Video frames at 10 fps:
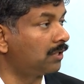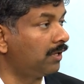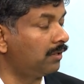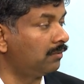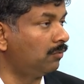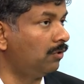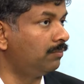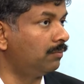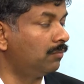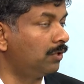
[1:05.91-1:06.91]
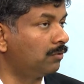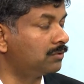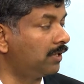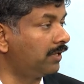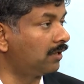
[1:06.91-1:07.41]

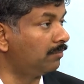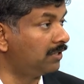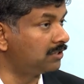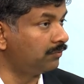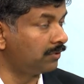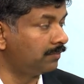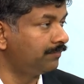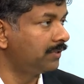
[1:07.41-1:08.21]
like Remdesivir,